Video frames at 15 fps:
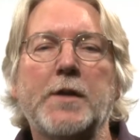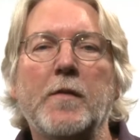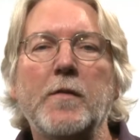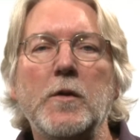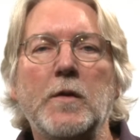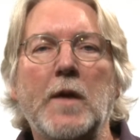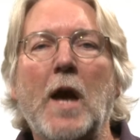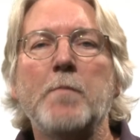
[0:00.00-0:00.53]
so that
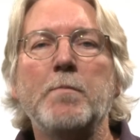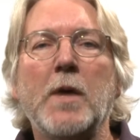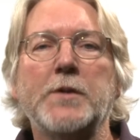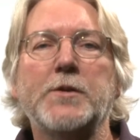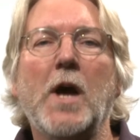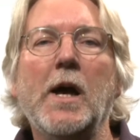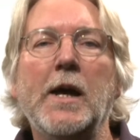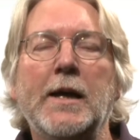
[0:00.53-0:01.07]
you get a
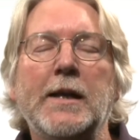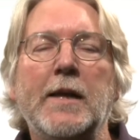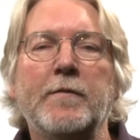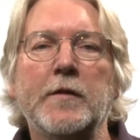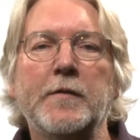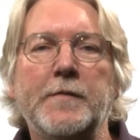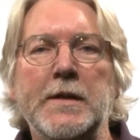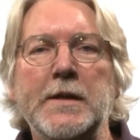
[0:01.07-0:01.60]
much higher
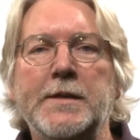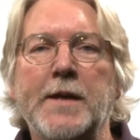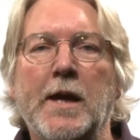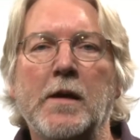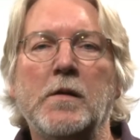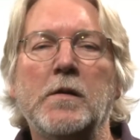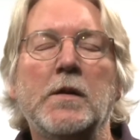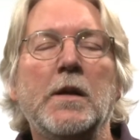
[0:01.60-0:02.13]
level of
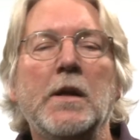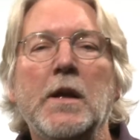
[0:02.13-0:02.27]
detail.